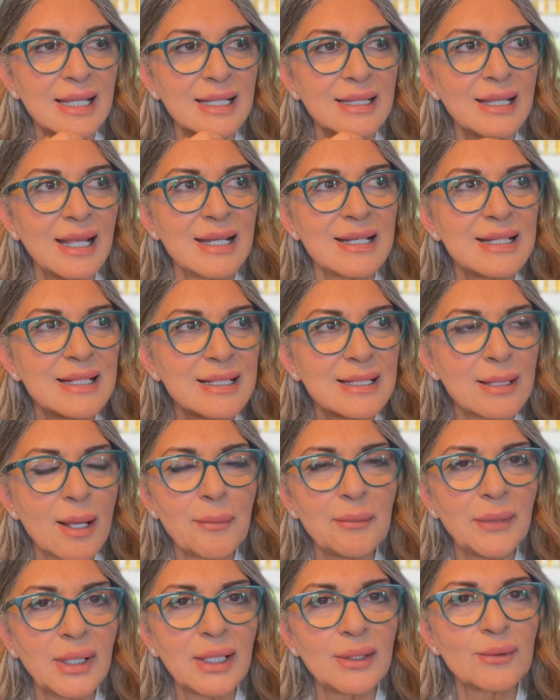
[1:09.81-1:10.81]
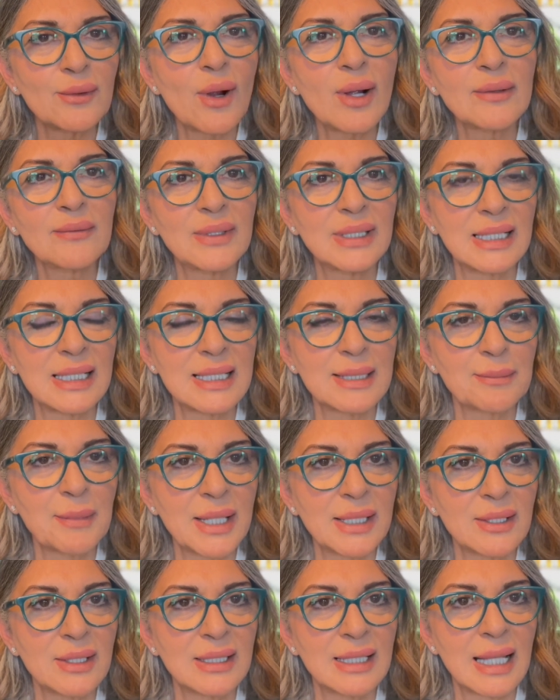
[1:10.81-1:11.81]
there's something wrong with this
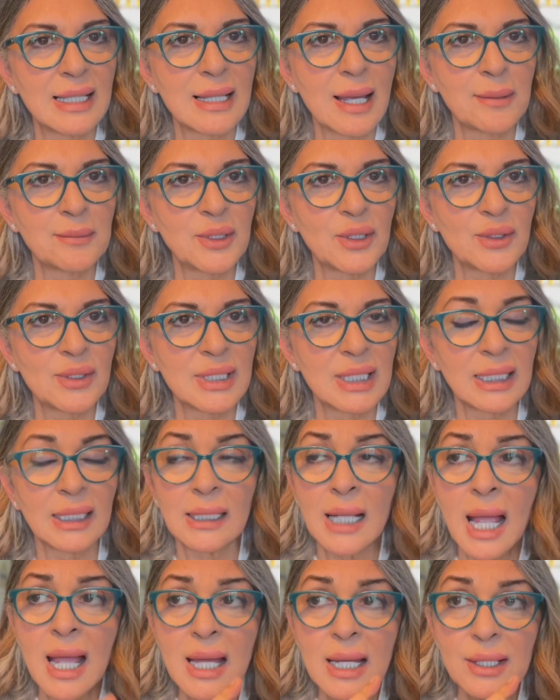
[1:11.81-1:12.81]
method that I'm using.